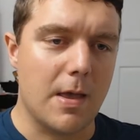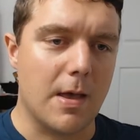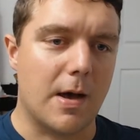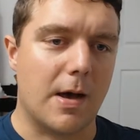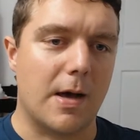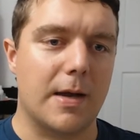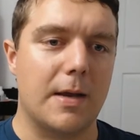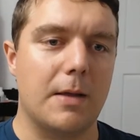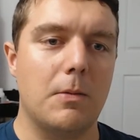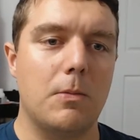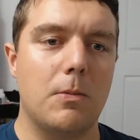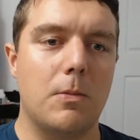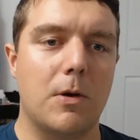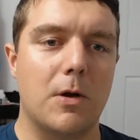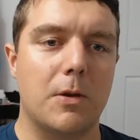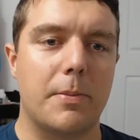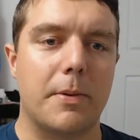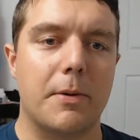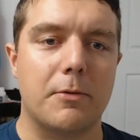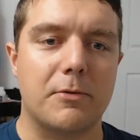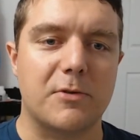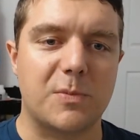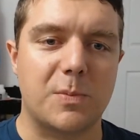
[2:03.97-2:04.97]
I didn't want to
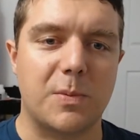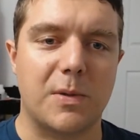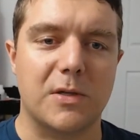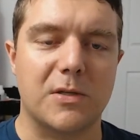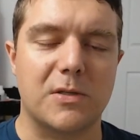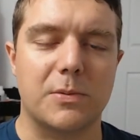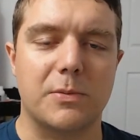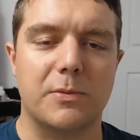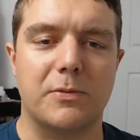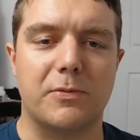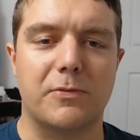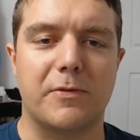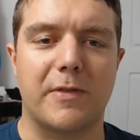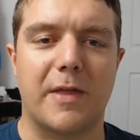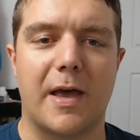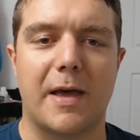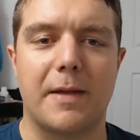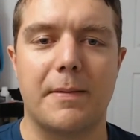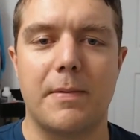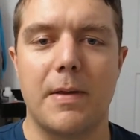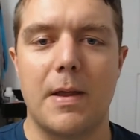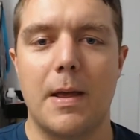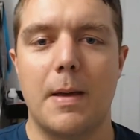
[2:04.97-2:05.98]
be responsible for
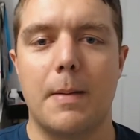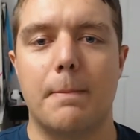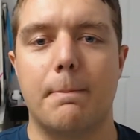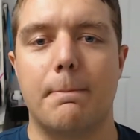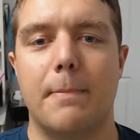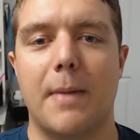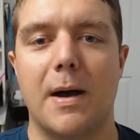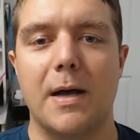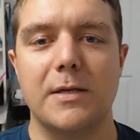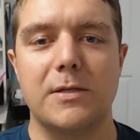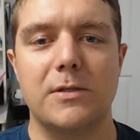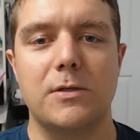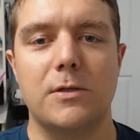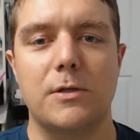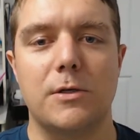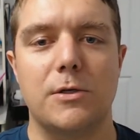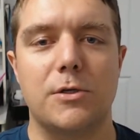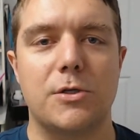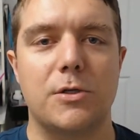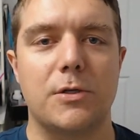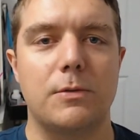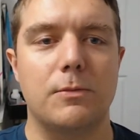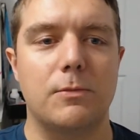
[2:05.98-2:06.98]
that. My
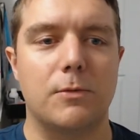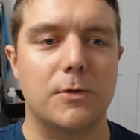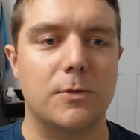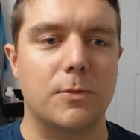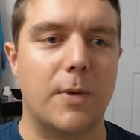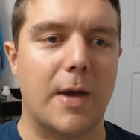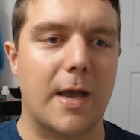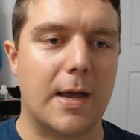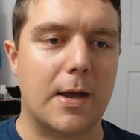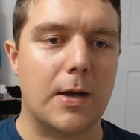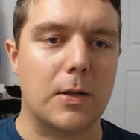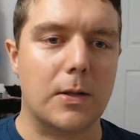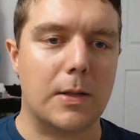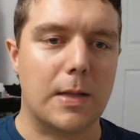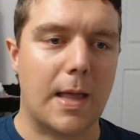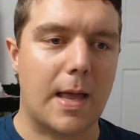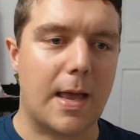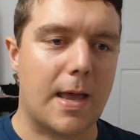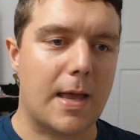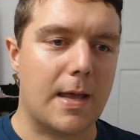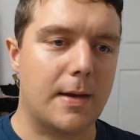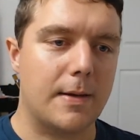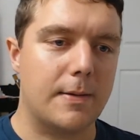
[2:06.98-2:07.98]
solution was Wake on
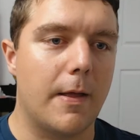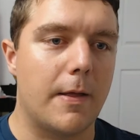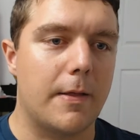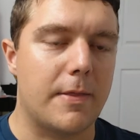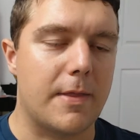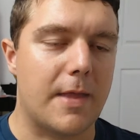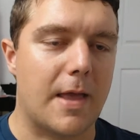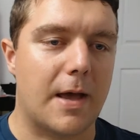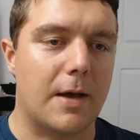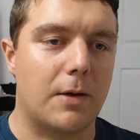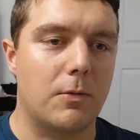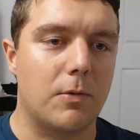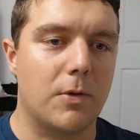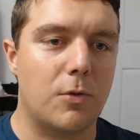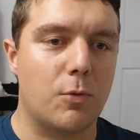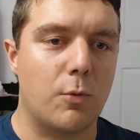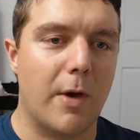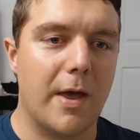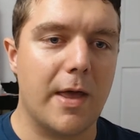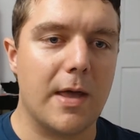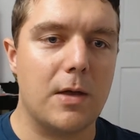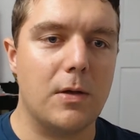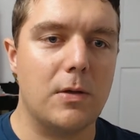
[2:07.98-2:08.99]
LAN. Now, with
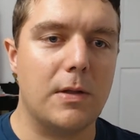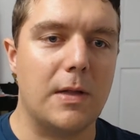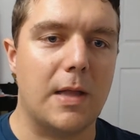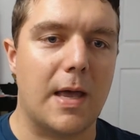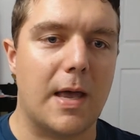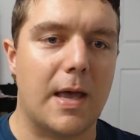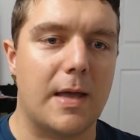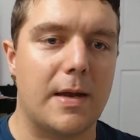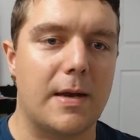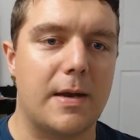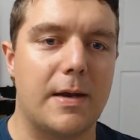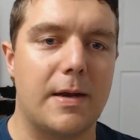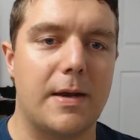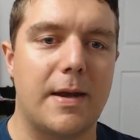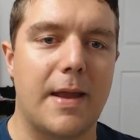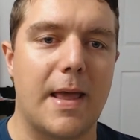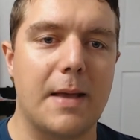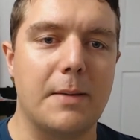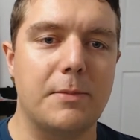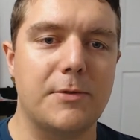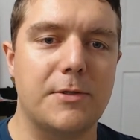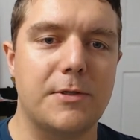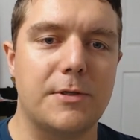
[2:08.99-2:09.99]
Wake on LAN, it
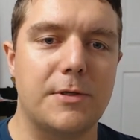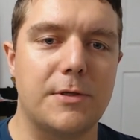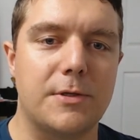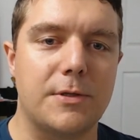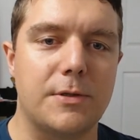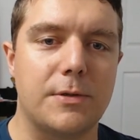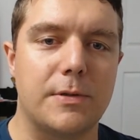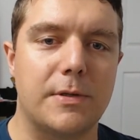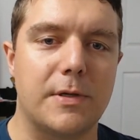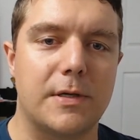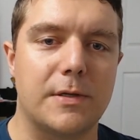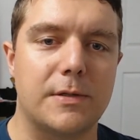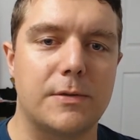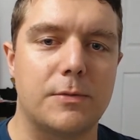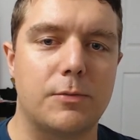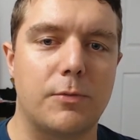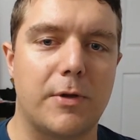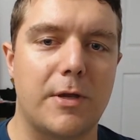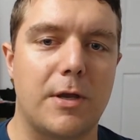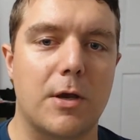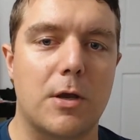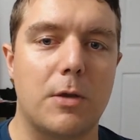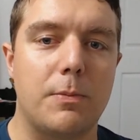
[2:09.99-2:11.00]
enables you to do this.
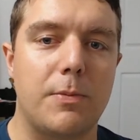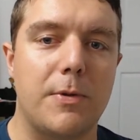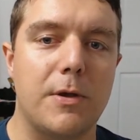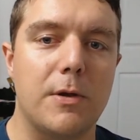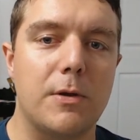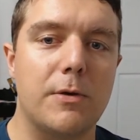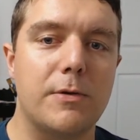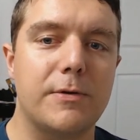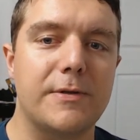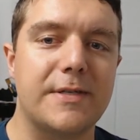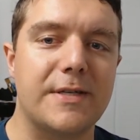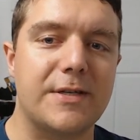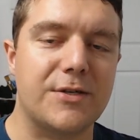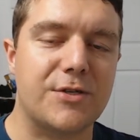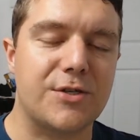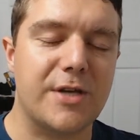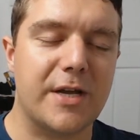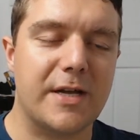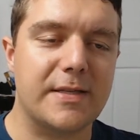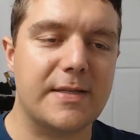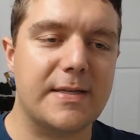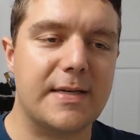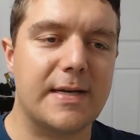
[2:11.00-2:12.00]
When your computer is in a
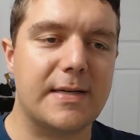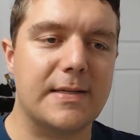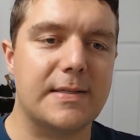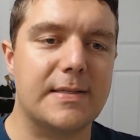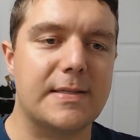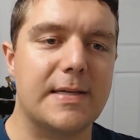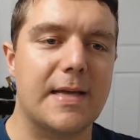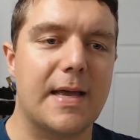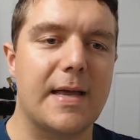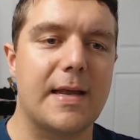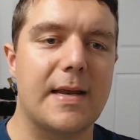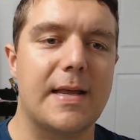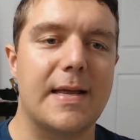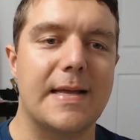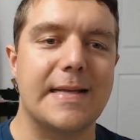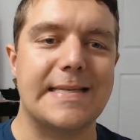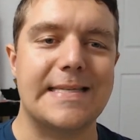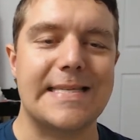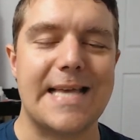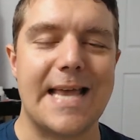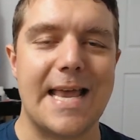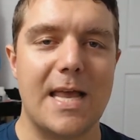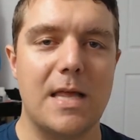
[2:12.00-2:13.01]
shutdown state,
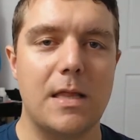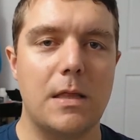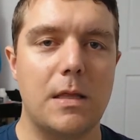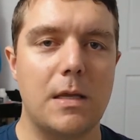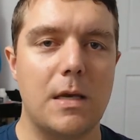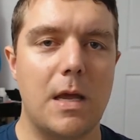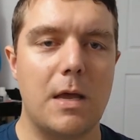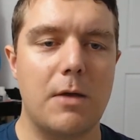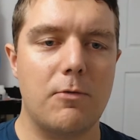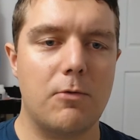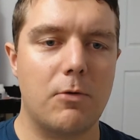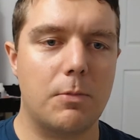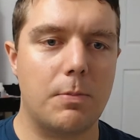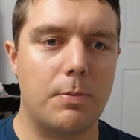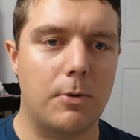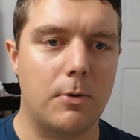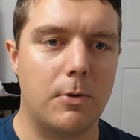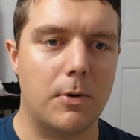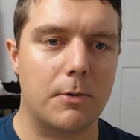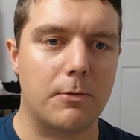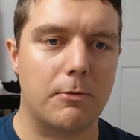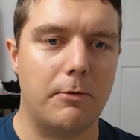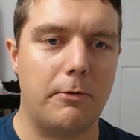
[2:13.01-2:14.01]
its Ethernet
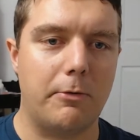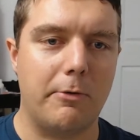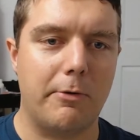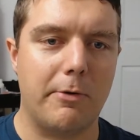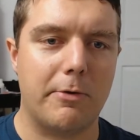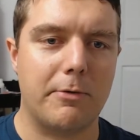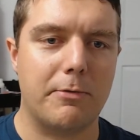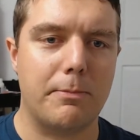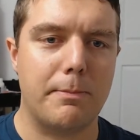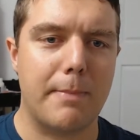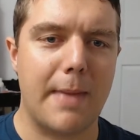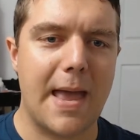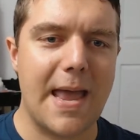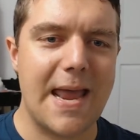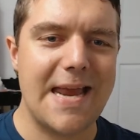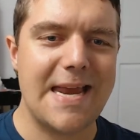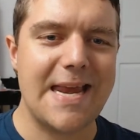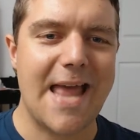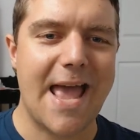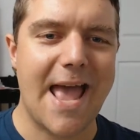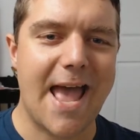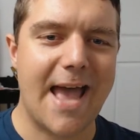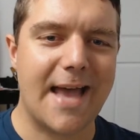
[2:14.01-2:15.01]
report will
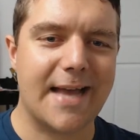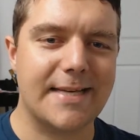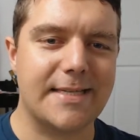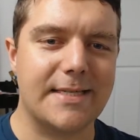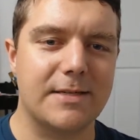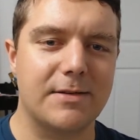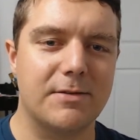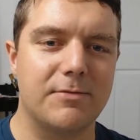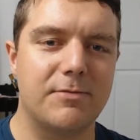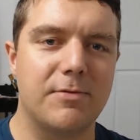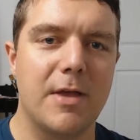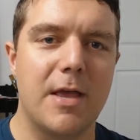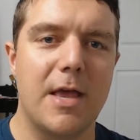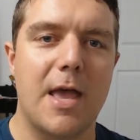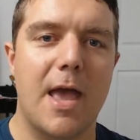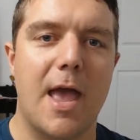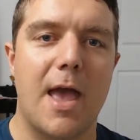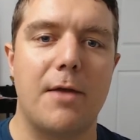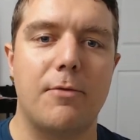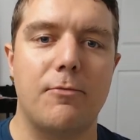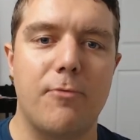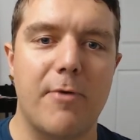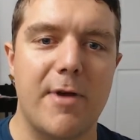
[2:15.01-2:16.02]
remain active
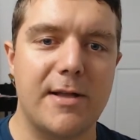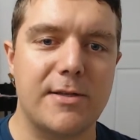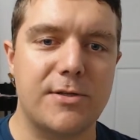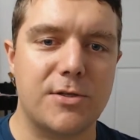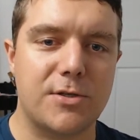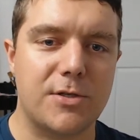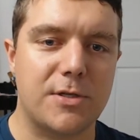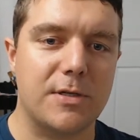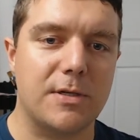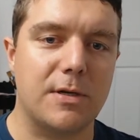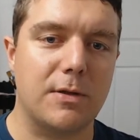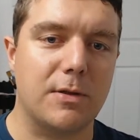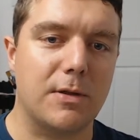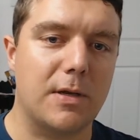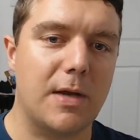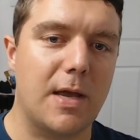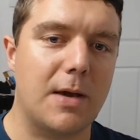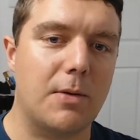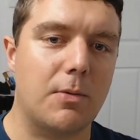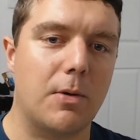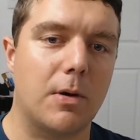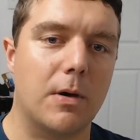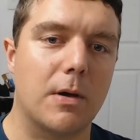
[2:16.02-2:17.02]
and registered on the
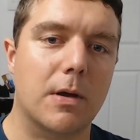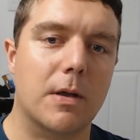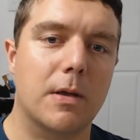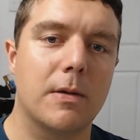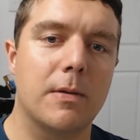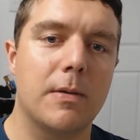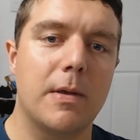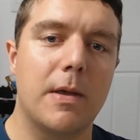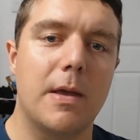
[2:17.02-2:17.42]
network.